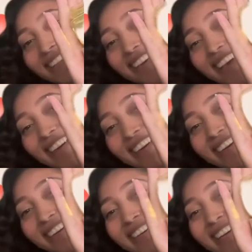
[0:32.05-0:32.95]
Yeah, there we
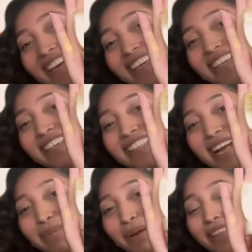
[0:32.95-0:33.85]
go. You can
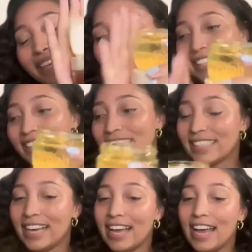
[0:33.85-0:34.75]
tell by the
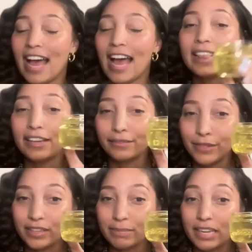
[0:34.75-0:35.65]
colors. I love
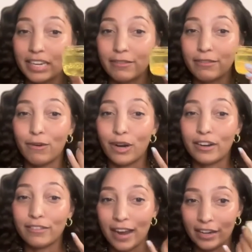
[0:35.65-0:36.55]
using medium
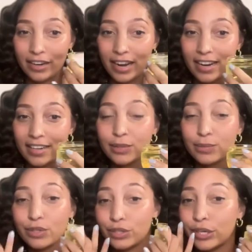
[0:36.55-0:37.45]
for finer hairs,
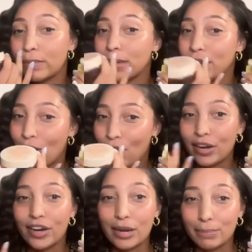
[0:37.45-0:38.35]
which is going to be on
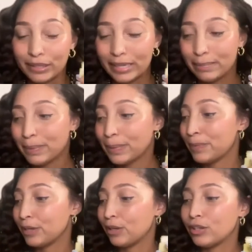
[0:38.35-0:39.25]
our upper lip.
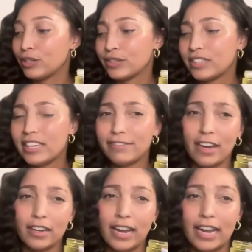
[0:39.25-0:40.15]
You'll also see
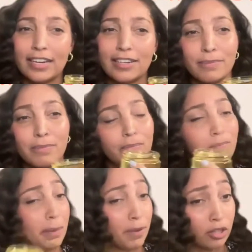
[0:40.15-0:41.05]
finer hairs
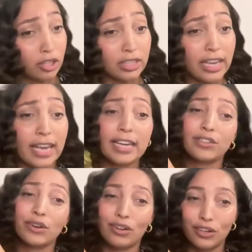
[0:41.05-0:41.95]
maybe on your
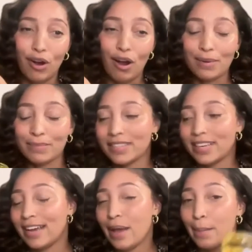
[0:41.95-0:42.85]
legs or on your arms,
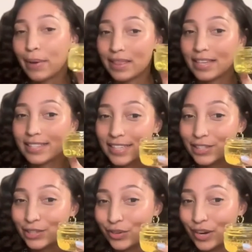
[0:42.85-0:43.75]
but this
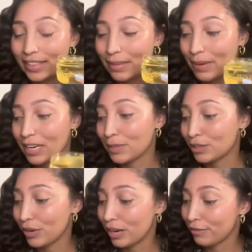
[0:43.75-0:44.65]
is great. The medium
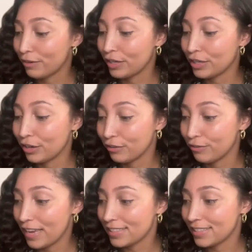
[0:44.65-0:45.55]
is great for your
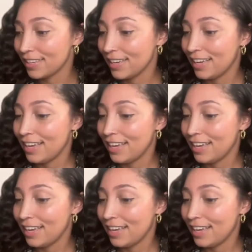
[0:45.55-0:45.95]
face.